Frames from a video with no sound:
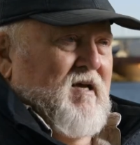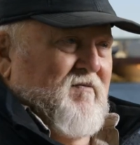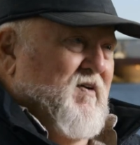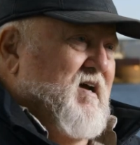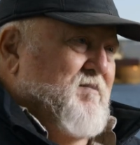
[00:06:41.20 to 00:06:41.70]

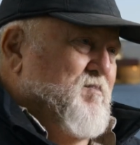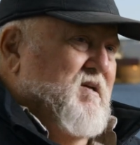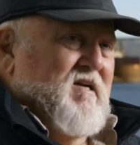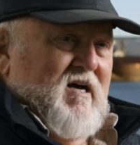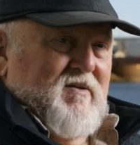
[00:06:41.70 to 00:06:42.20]
If he hadn't
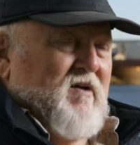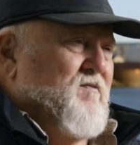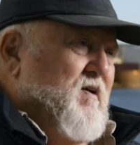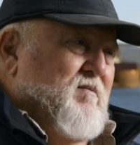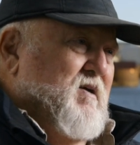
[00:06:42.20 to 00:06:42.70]
been down there
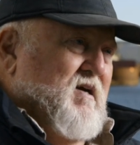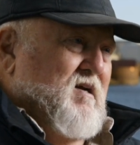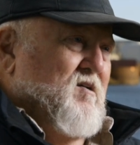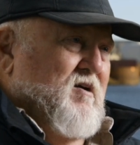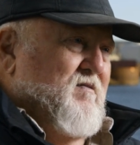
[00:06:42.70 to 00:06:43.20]
filming, I
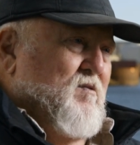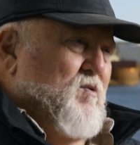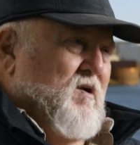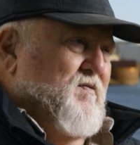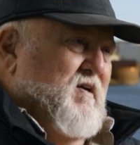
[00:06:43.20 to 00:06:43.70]
don't even
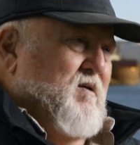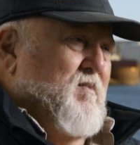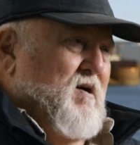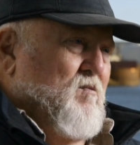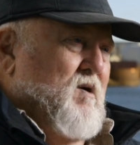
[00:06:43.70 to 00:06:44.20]
want to think
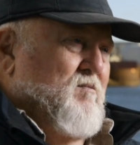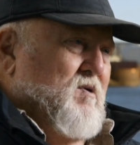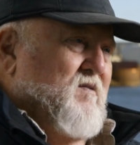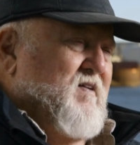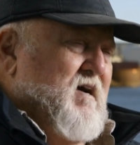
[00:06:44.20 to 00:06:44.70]
about what would have